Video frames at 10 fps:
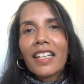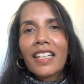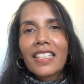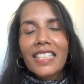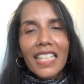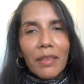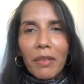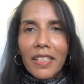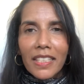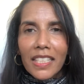see my
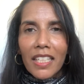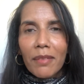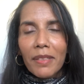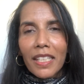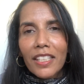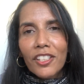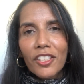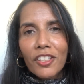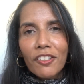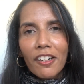determination
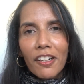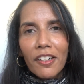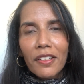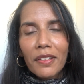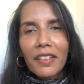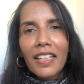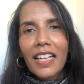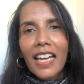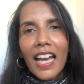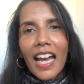grow,
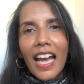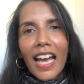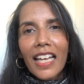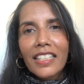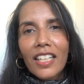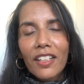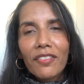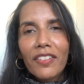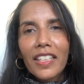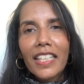and
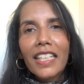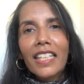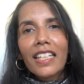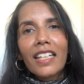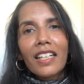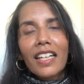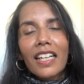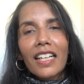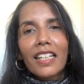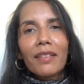hopefully
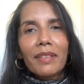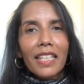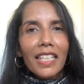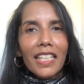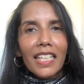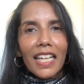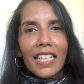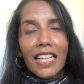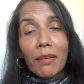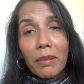um, in a
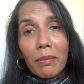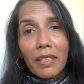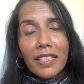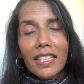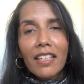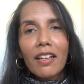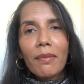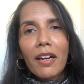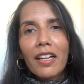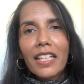couple of months time
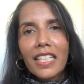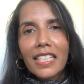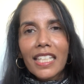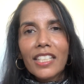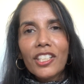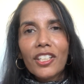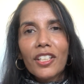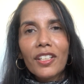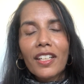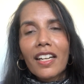I can say to
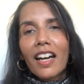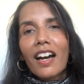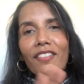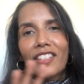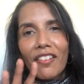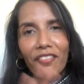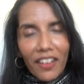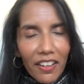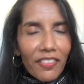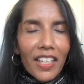you, I've done
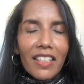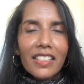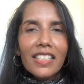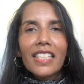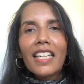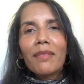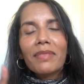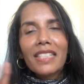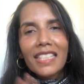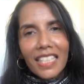five thousand steps,
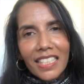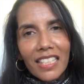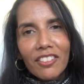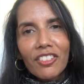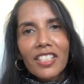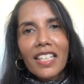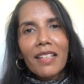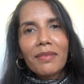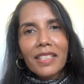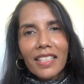six hundred
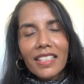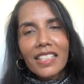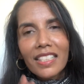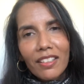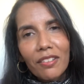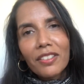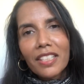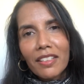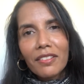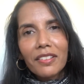steps, and so on
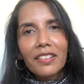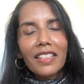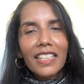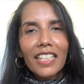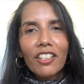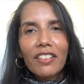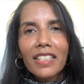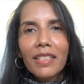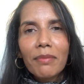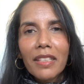so on,
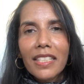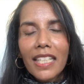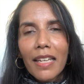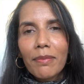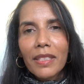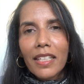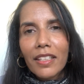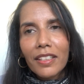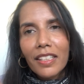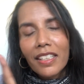increasing my steps.
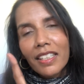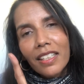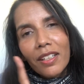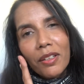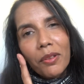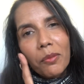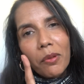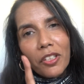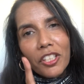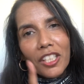So
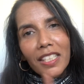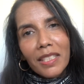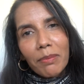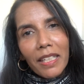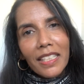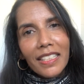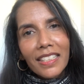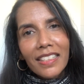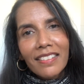watch this space.